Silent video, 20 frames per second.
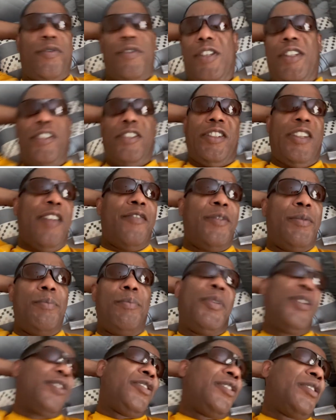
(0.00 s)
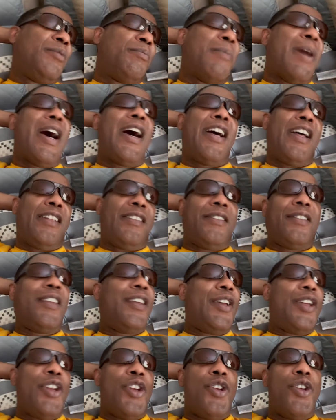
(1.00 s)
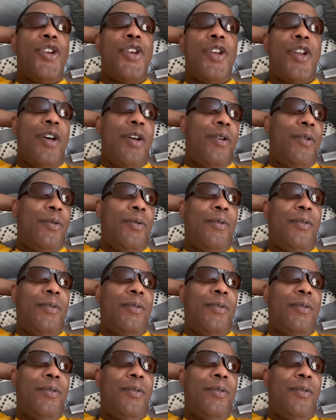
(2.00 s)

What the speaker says: There's 7 billion minds. No.